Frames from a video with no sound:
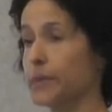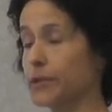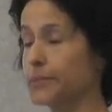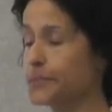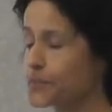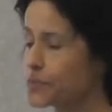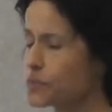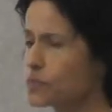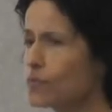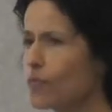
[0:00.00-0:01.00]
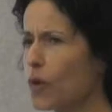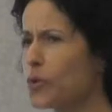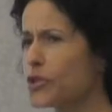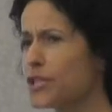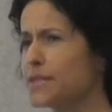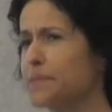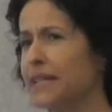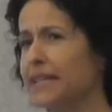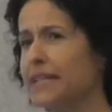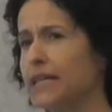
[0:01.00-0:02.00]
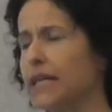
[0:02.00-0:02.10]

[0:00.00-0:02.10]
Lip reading: bill, which has been